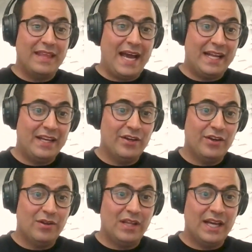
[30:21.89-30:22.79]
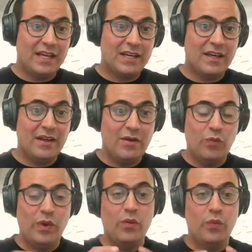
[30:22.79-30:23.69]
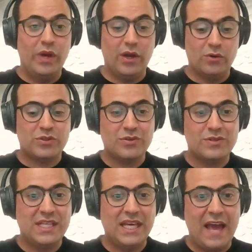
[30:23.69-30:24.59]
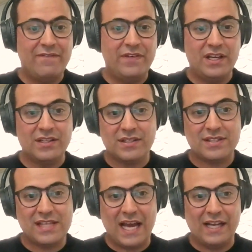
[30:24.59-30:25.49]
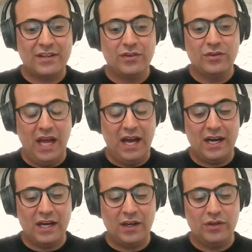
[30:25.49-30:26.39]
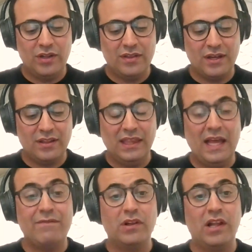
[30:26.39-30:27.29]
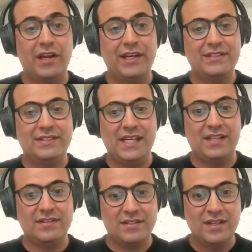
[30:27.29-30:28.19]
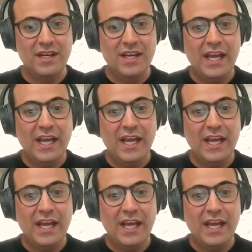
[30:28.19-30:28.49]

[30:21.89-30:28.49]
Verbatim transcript: that, we also see evidence that the level on intent